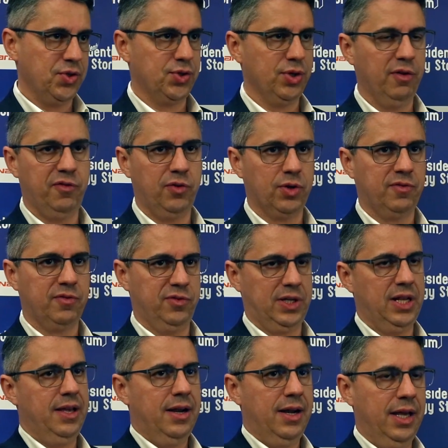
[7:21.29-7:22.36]
So
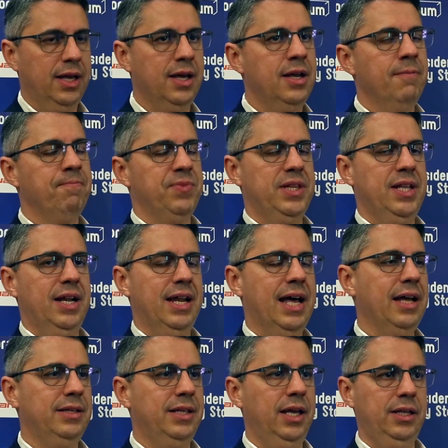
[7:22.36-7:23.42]
clearly
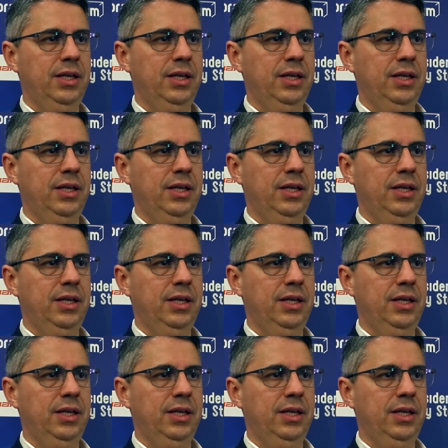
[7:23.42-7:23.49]
the